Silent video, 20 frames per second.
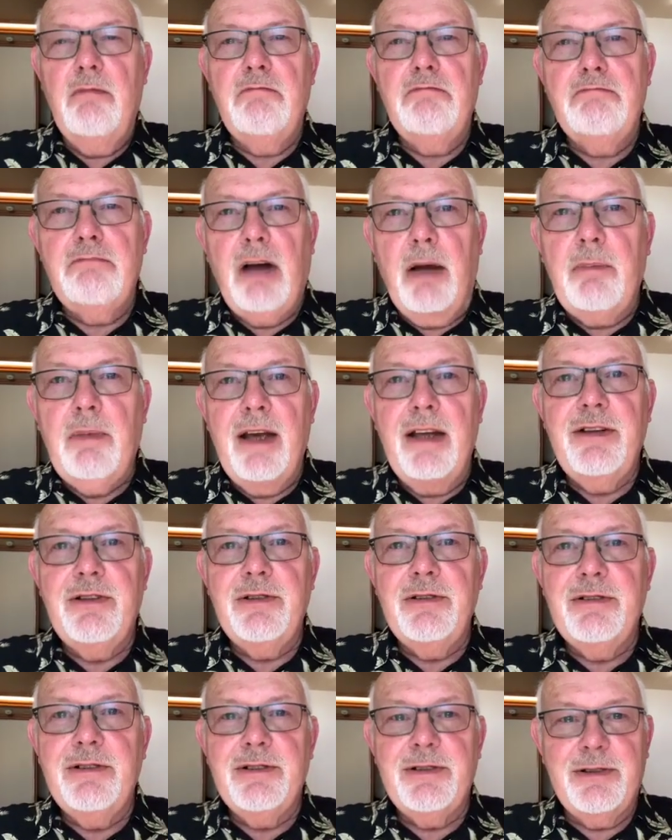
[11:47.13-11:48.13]
my
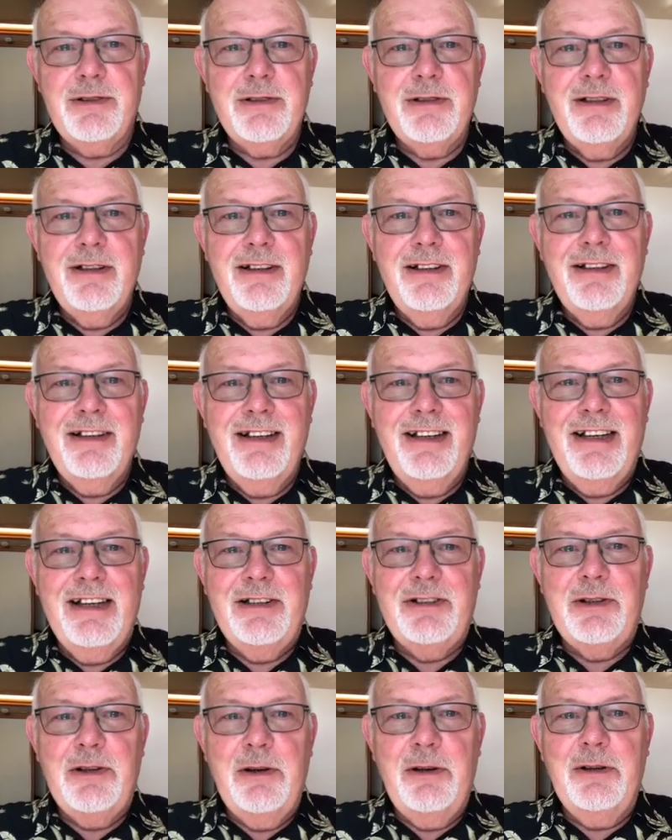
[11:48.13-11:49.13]
patience
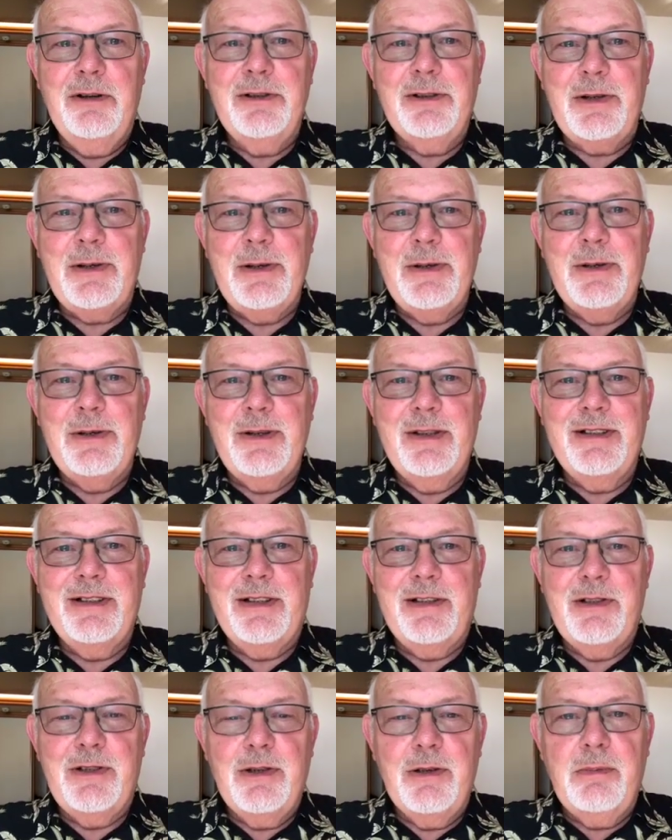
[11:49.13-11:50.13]
is not as good as
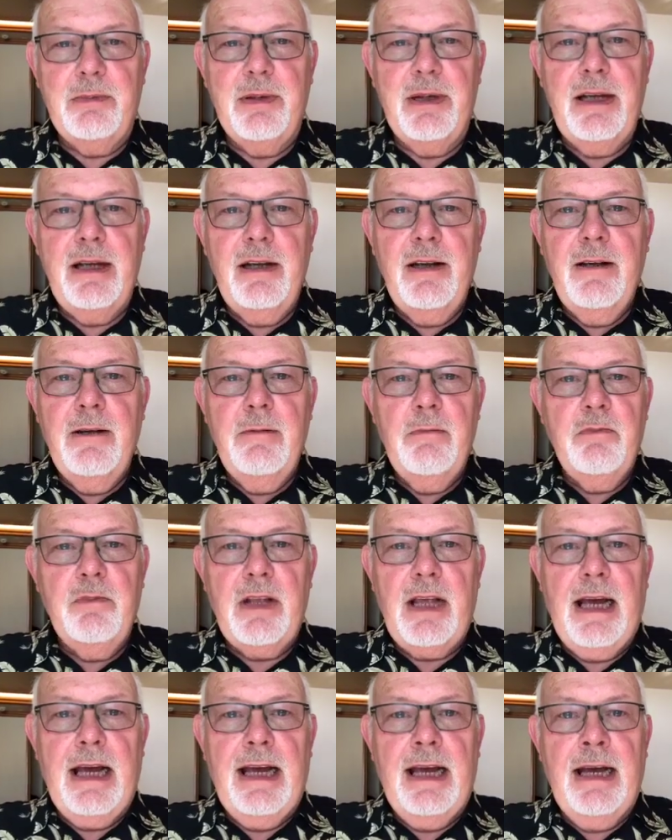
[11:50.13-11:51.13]
it should be,
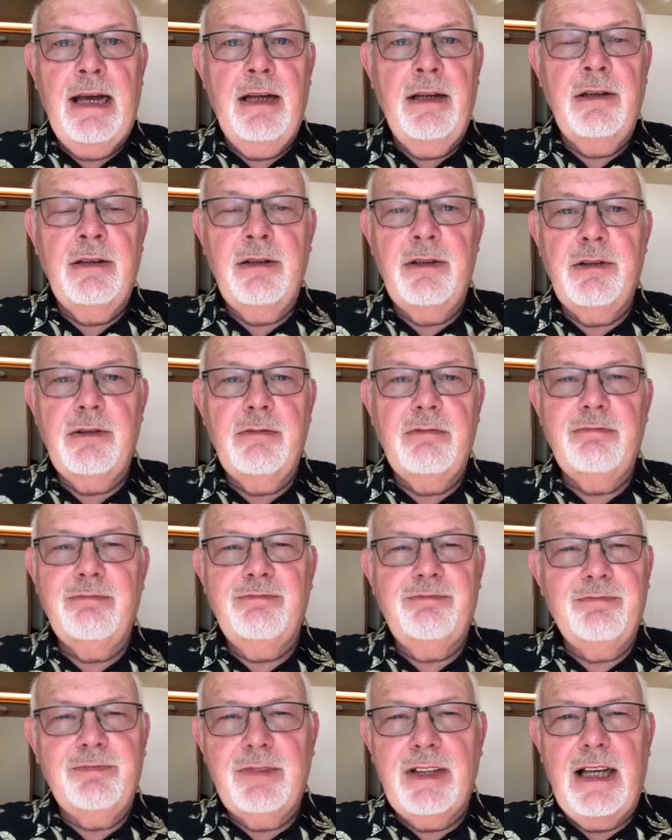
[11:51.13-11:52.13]
and
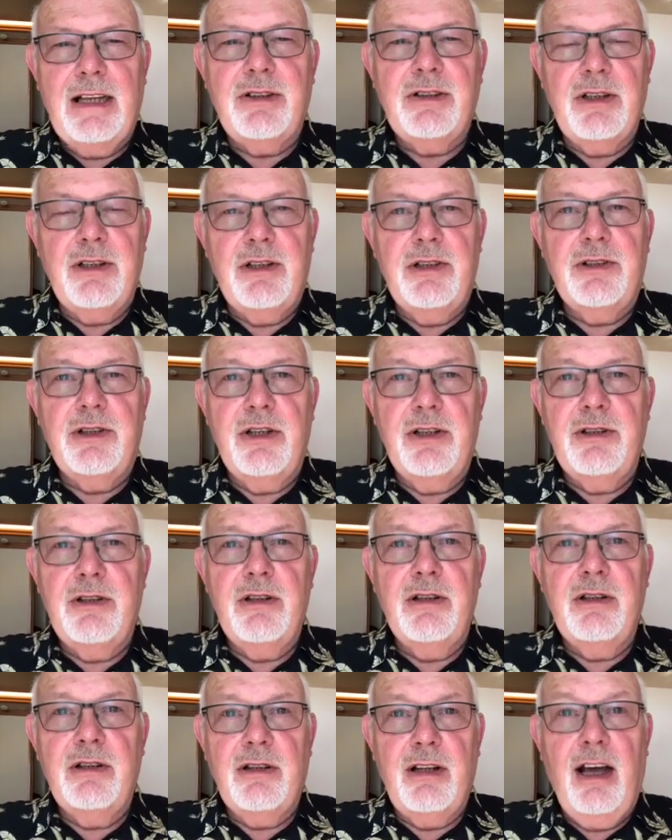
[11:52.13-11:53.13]
that's a
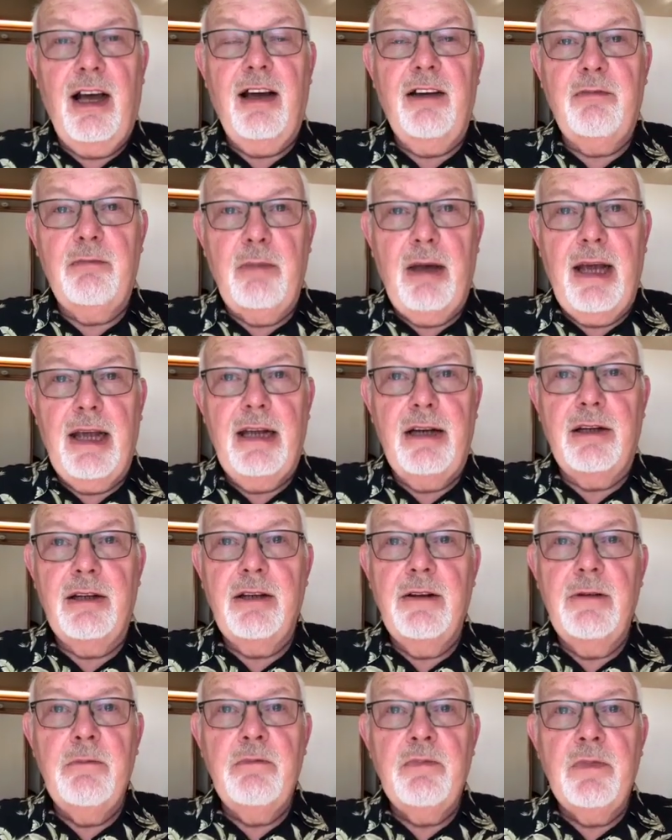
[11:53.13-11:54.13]
decision that I've made.
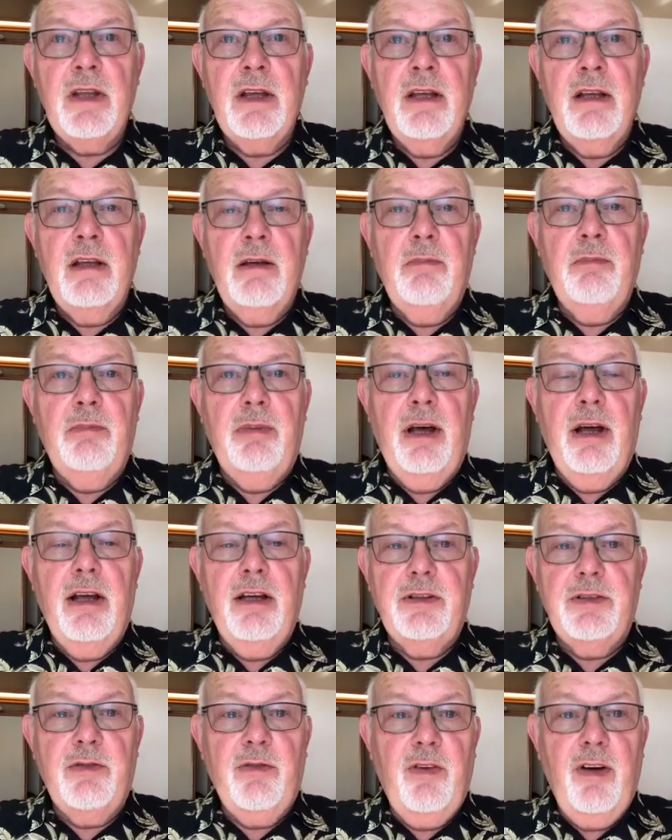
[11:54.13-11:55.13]
But
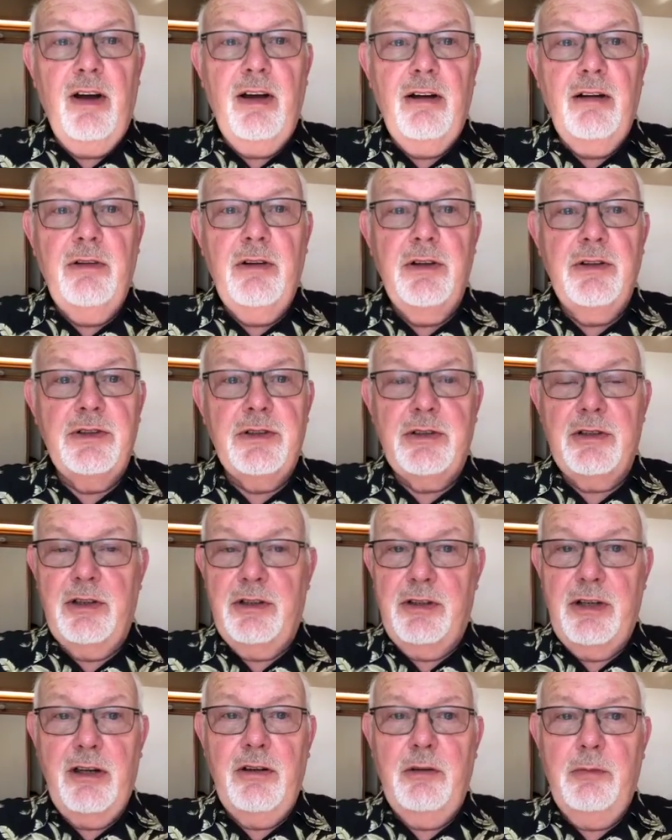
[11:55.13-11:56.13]
as far as the
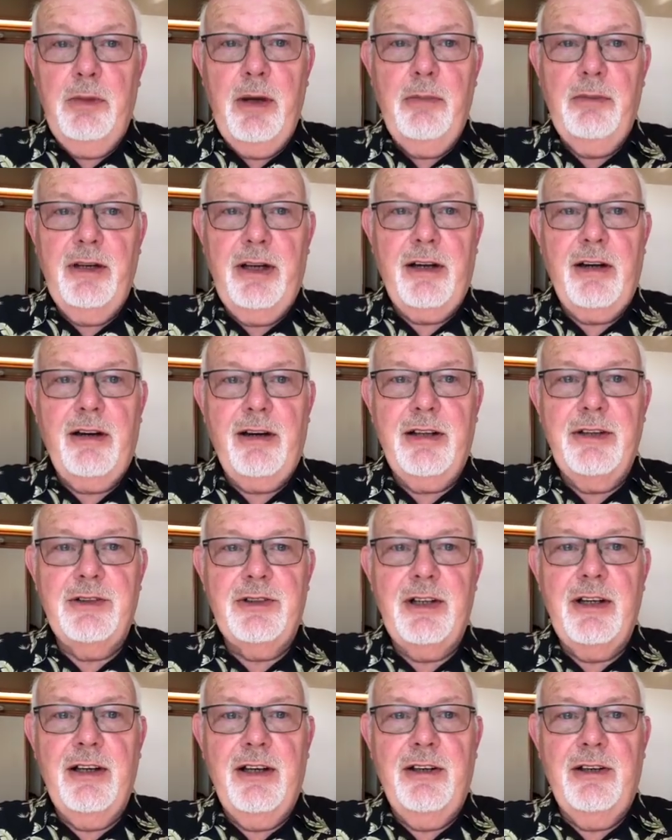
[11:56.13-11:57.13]
general public are
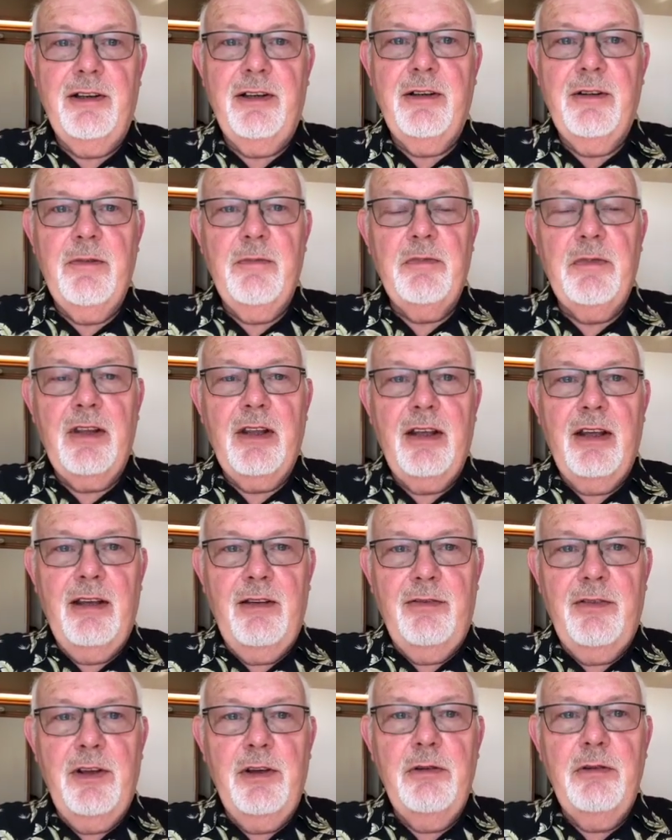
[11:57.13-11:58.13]
concerned,
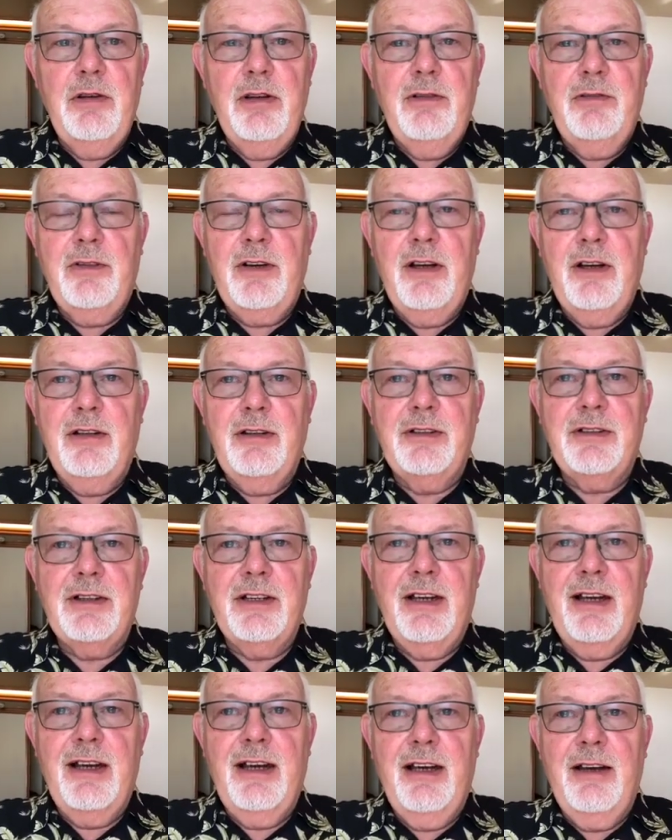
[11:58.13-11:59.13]
if you have got
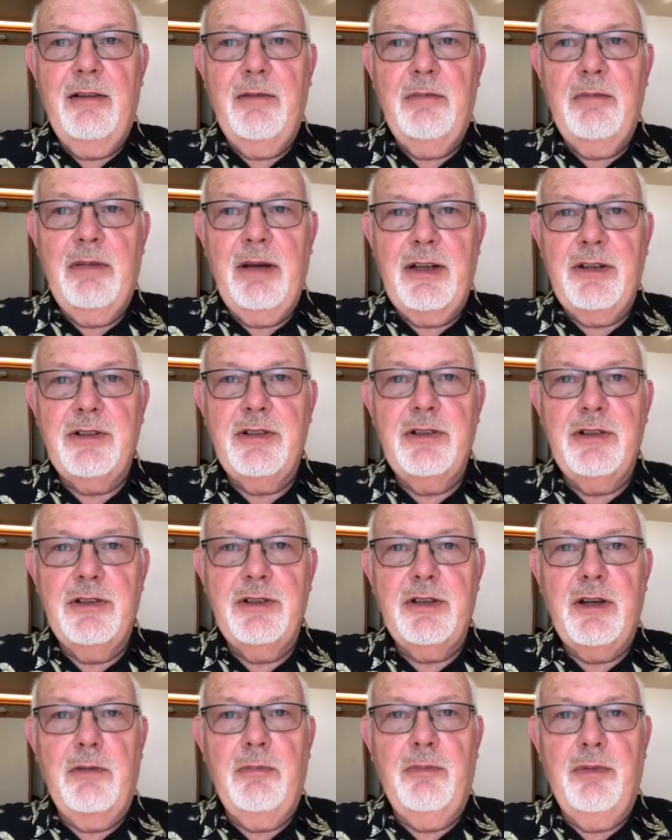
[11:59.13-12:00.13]
uh,
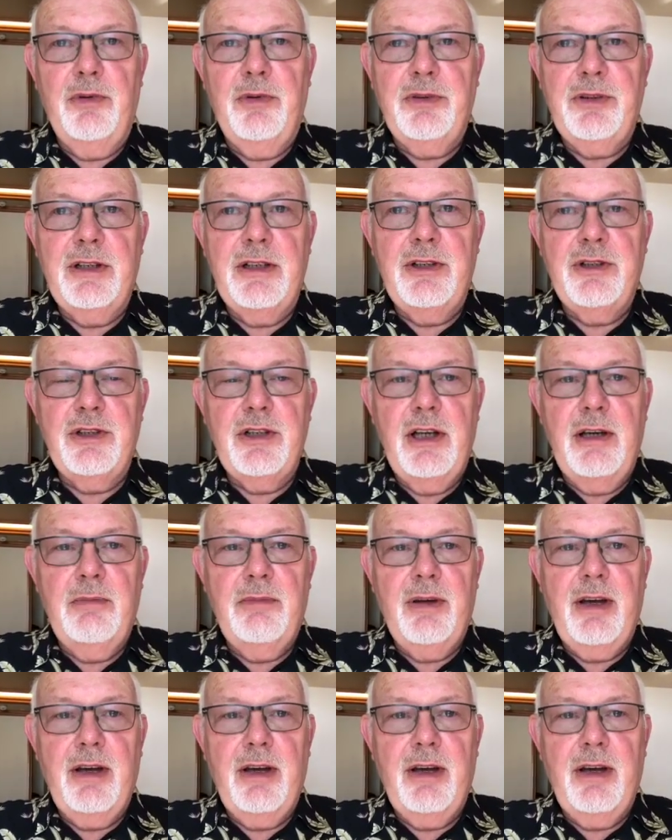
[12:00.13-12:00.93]
passengers on board this ship